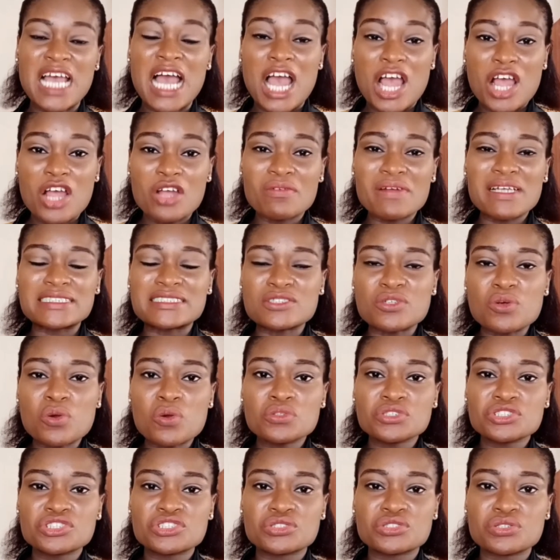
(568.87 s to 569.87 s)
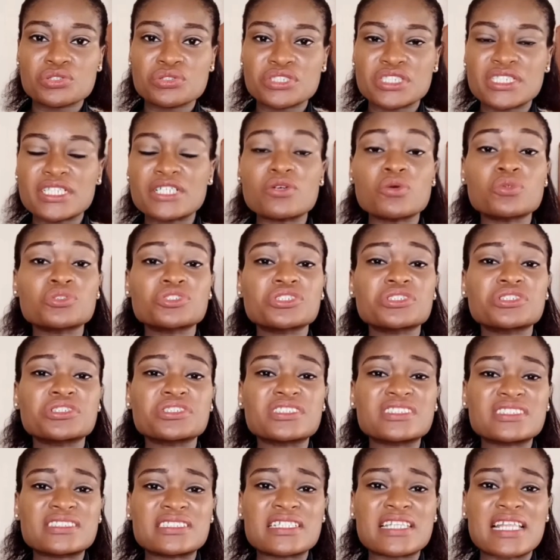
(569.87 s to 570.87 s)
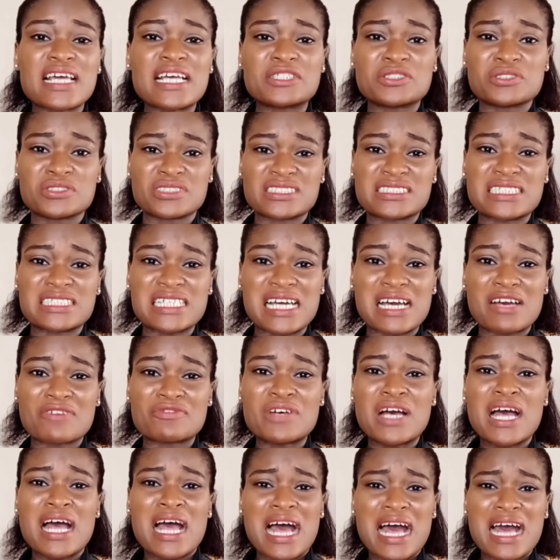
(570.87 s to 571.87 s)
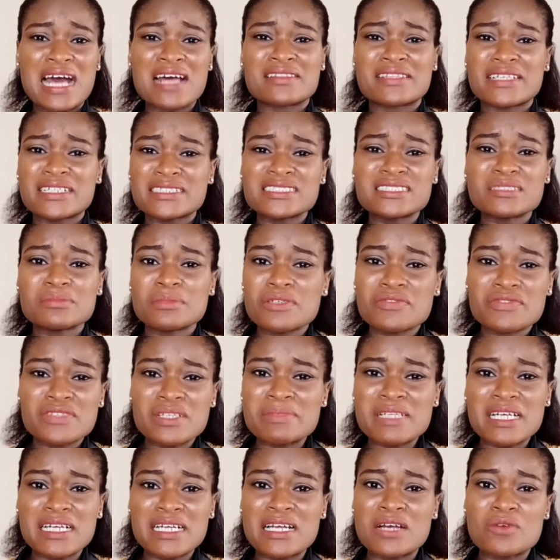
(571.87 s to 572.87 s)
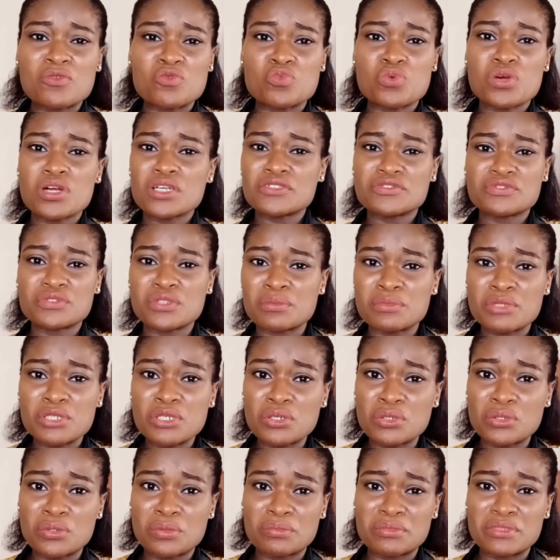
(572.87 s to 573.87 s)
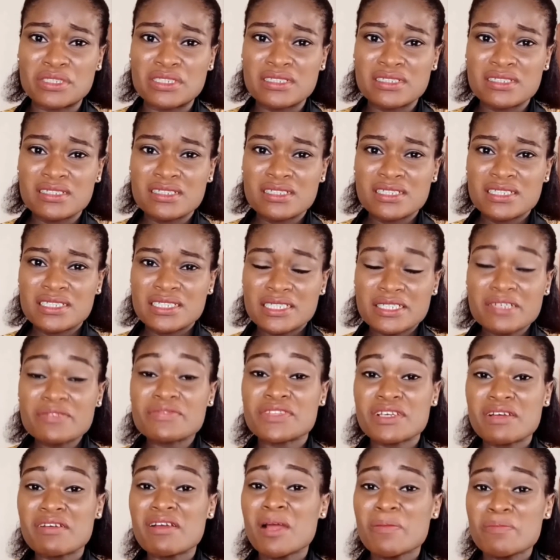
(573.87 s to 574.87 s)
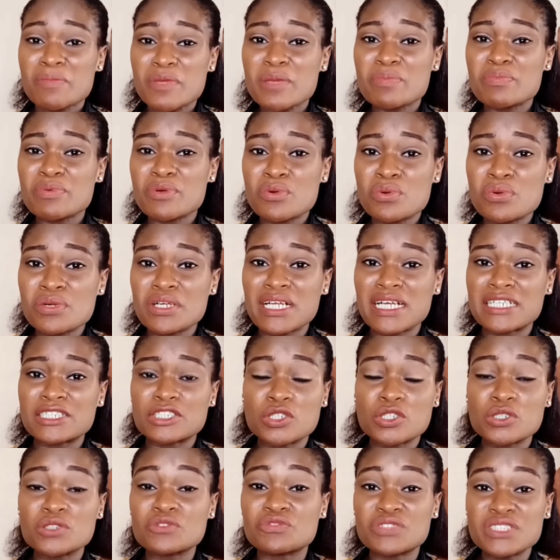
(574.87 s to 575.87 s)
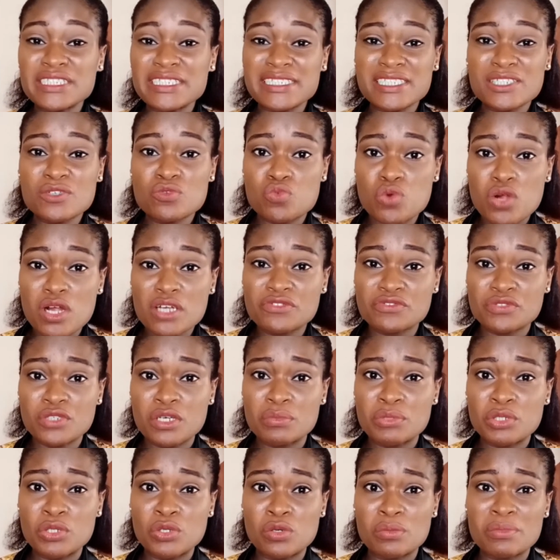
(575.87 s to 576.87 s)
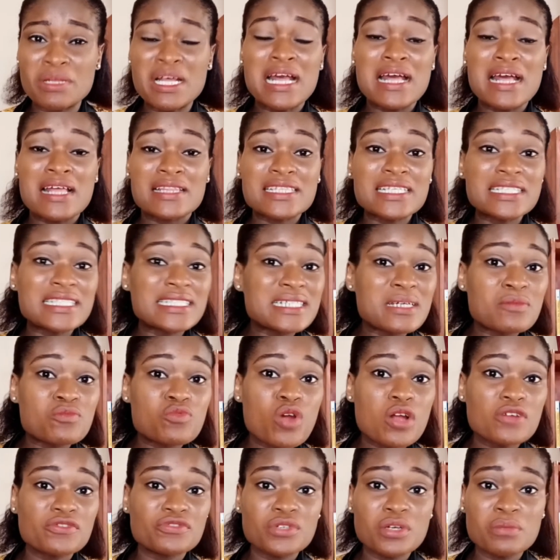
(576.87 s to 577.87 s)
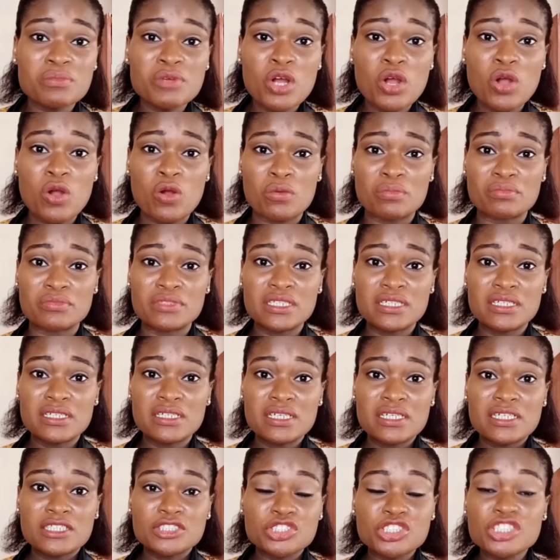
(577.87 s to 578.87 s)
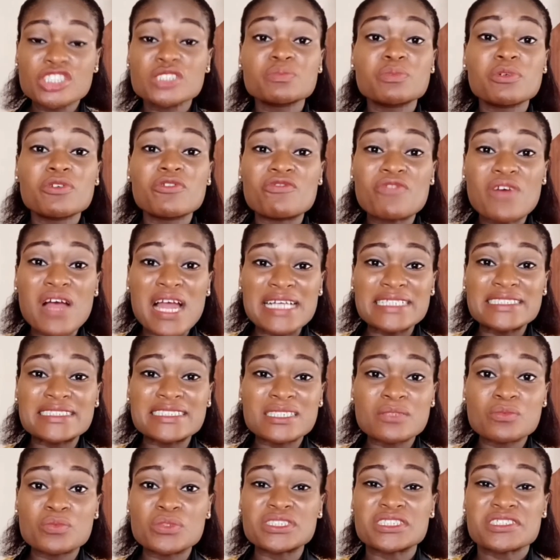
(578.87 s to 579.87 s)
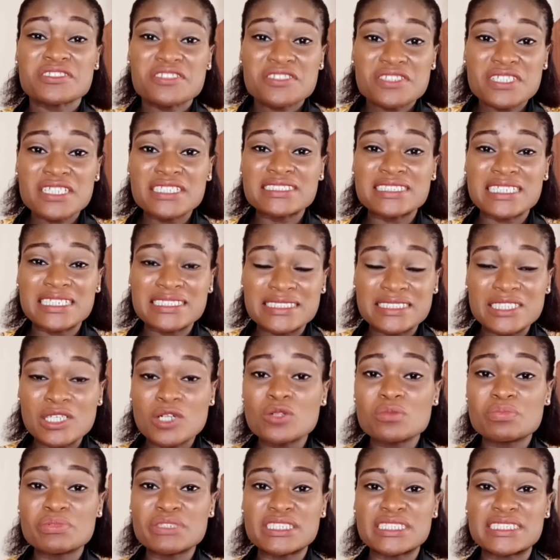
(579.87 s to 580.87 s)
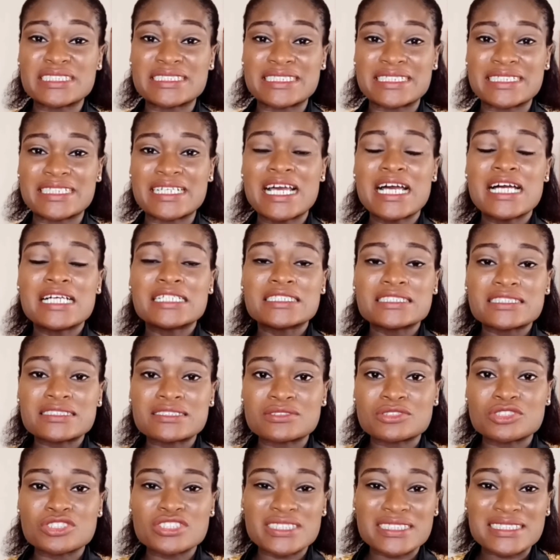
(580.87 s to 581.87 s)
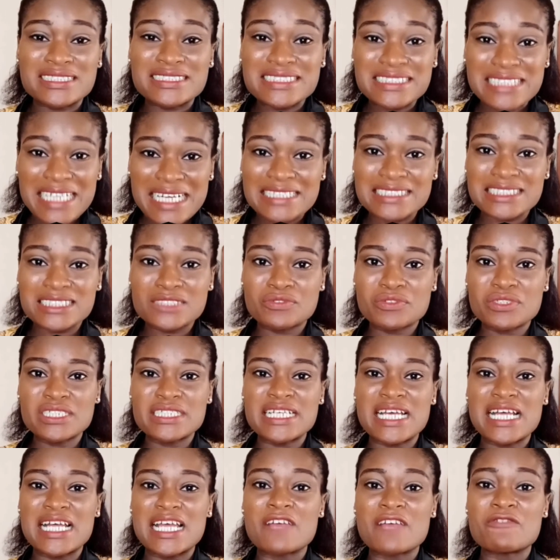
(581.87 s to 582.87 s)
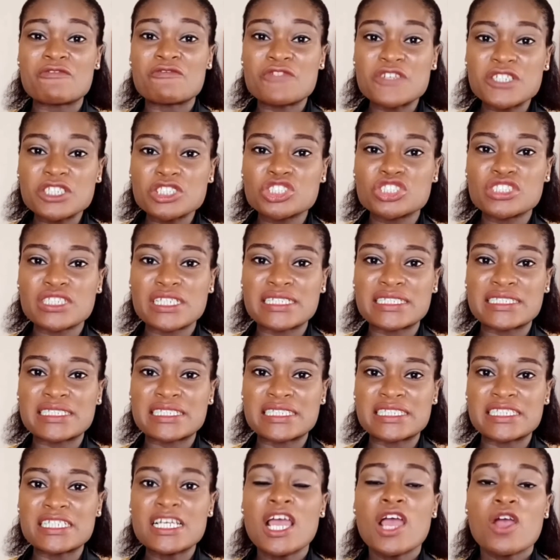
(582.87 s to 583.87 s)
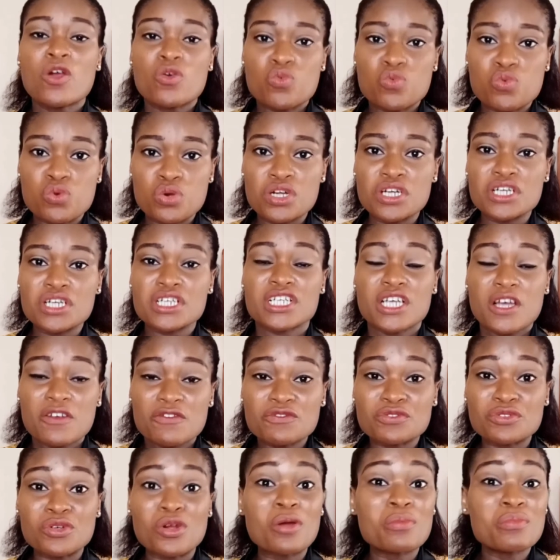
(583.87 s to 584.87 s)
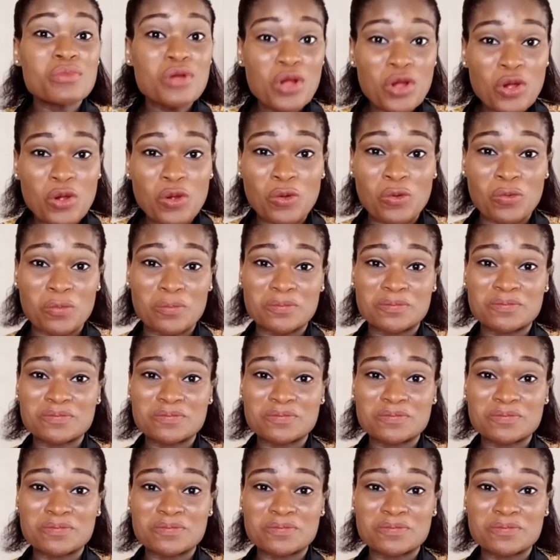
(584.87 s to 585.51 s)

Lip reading: All right, and also you can also consider your staff. Are there some of them that can work from home? If there are people who can conveniently work from home, then let them work from home. Just provide them with the things that they'll be needing to successfully, efficiently work from home.